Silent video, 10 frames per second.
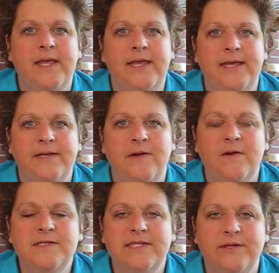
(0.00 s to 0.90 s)
And
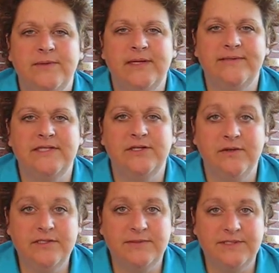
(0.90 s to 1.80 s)
also, when I was at the
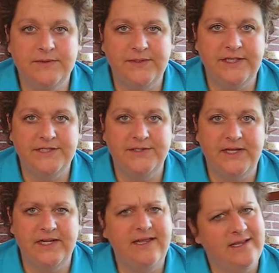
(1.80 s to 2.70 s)
grocery store
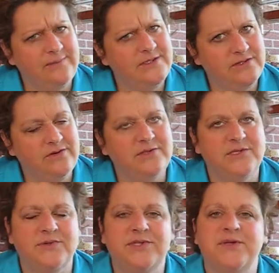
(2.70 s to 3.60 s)
yesterday, I went to the grocery
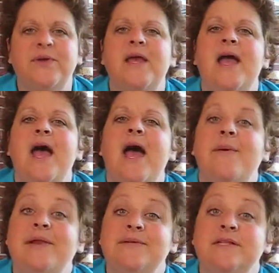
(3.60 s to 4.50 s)
store too.
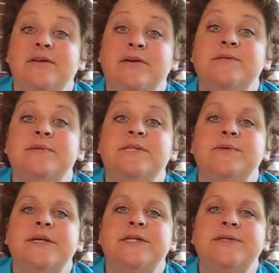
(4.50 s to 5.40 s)
When I was at the grocery
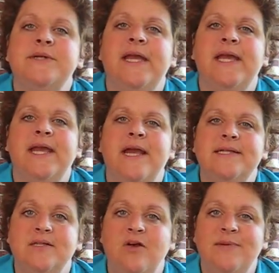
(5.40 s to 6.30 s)
store yesterday, I
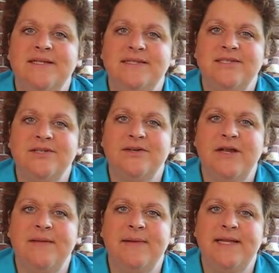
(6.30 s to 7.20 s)
saw my sister
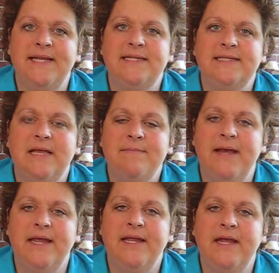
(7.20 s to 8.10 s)
and my niece and
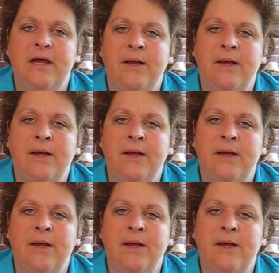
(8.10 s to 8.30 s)
my